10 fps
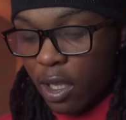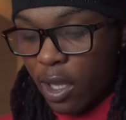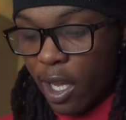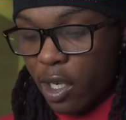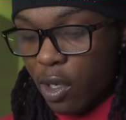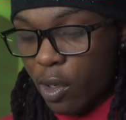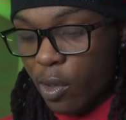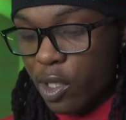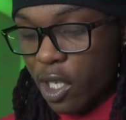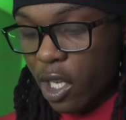like, the
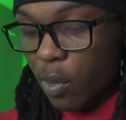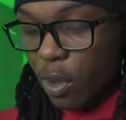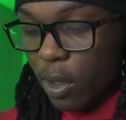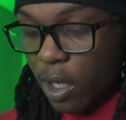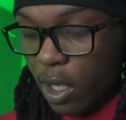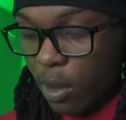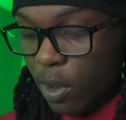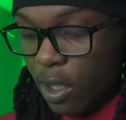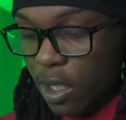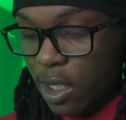whole January yet,
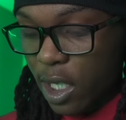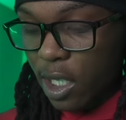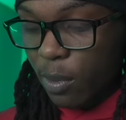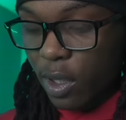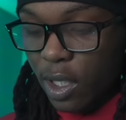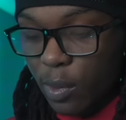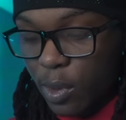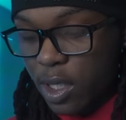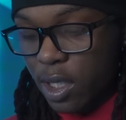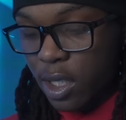because, goddamn, a nigga
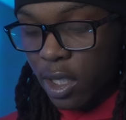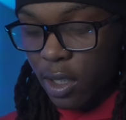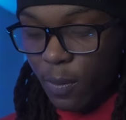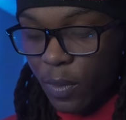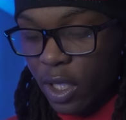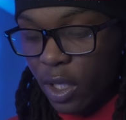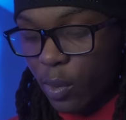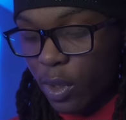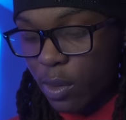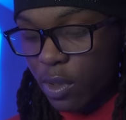was sick. Nigga
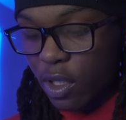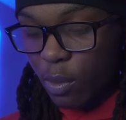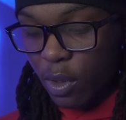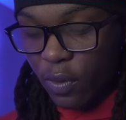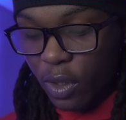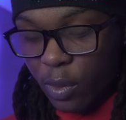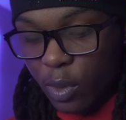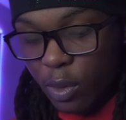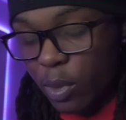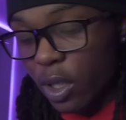wisdom teeth been
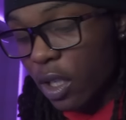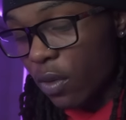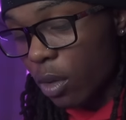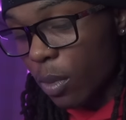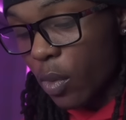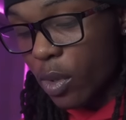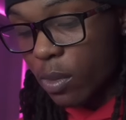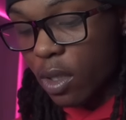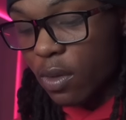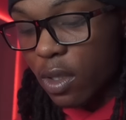with him. But even though my
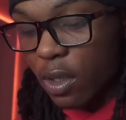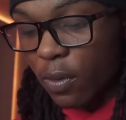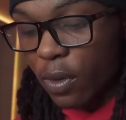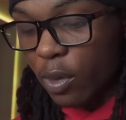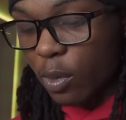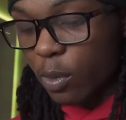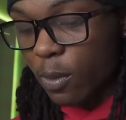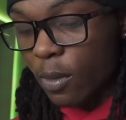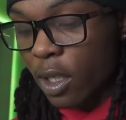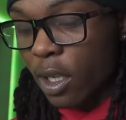wisdom teeth still with
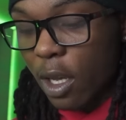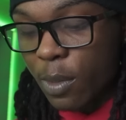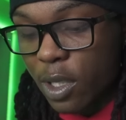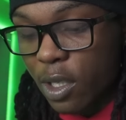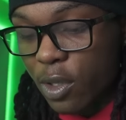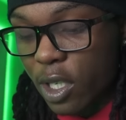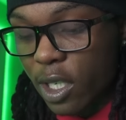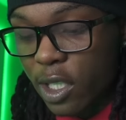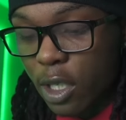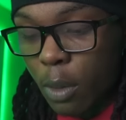me, I'm still trying
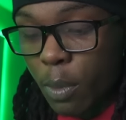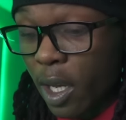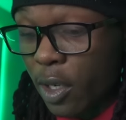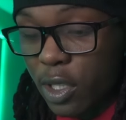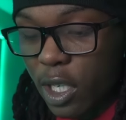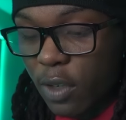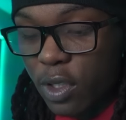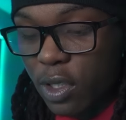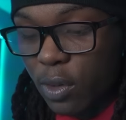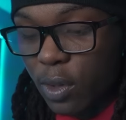to get y'all bangers
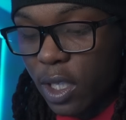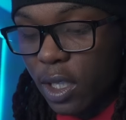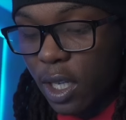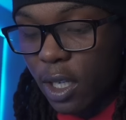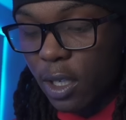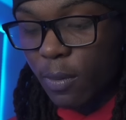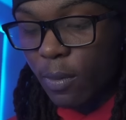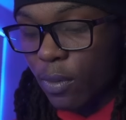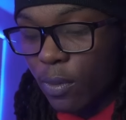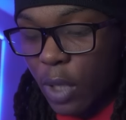every single day. Like,
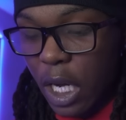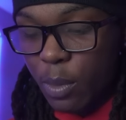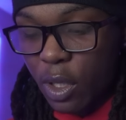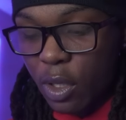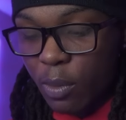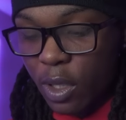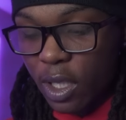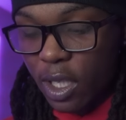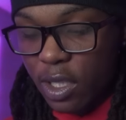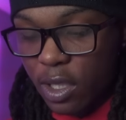bro, I've been on
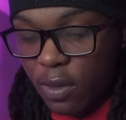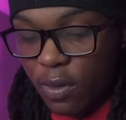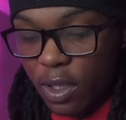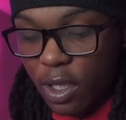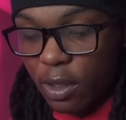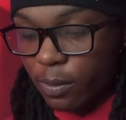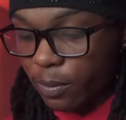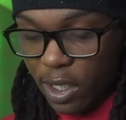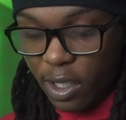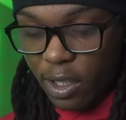medication every day.
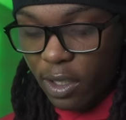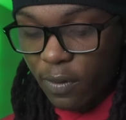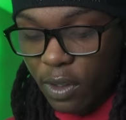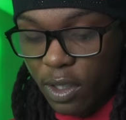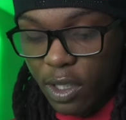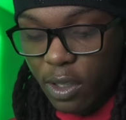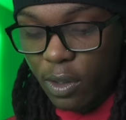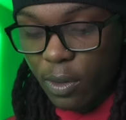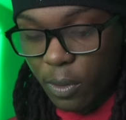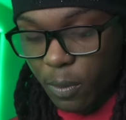Still getting vids out,
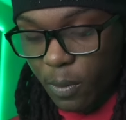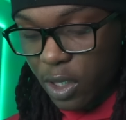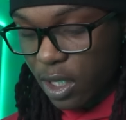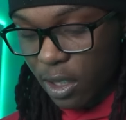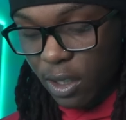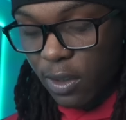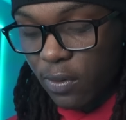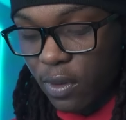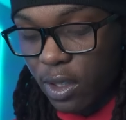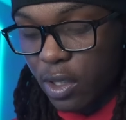though. Still getting
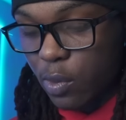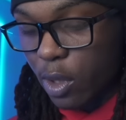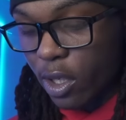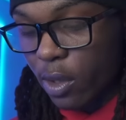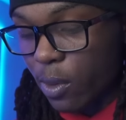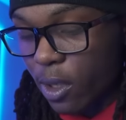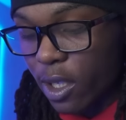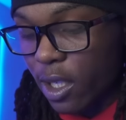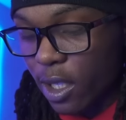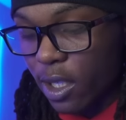vids.
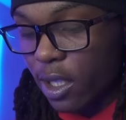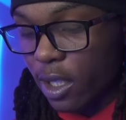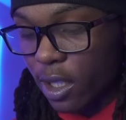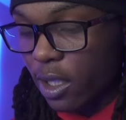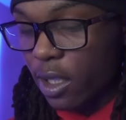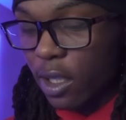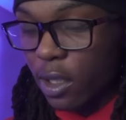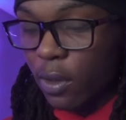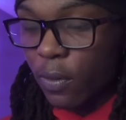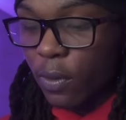Working, editing.
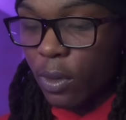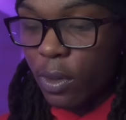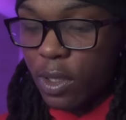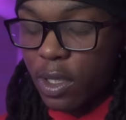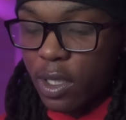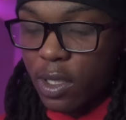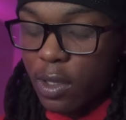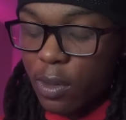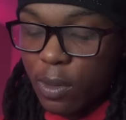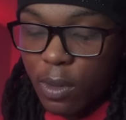You feel what I'm saying? So,